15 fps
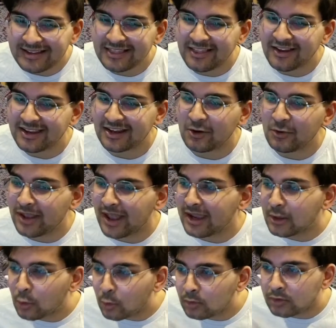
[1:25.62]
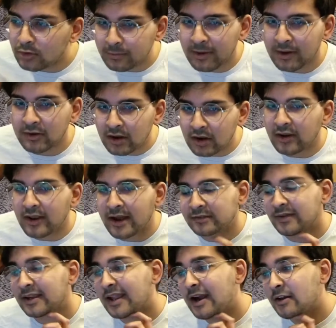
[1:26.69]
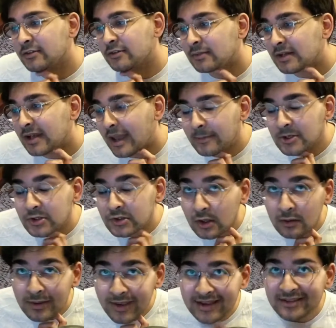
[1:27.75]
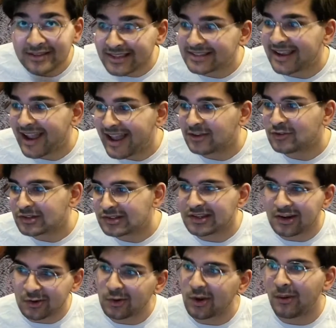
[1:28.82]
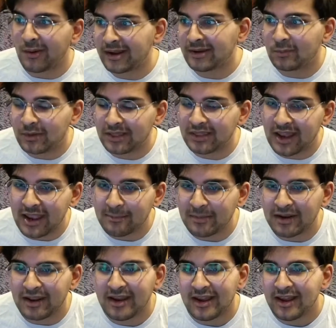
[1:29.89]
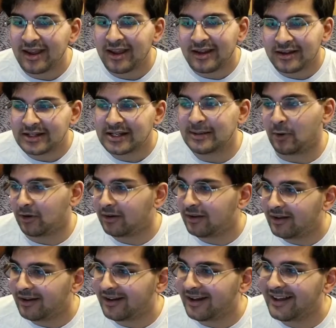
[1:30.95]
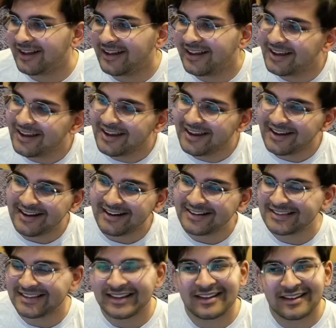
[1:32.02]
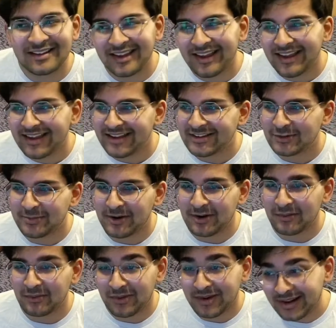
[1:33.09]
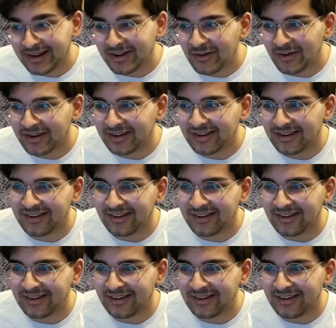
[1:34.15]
Okay, cool, your opponent can't activate counters from the damage, so yes, this can just, go ahead and win the game, but come on. Is your opponent really not gonna,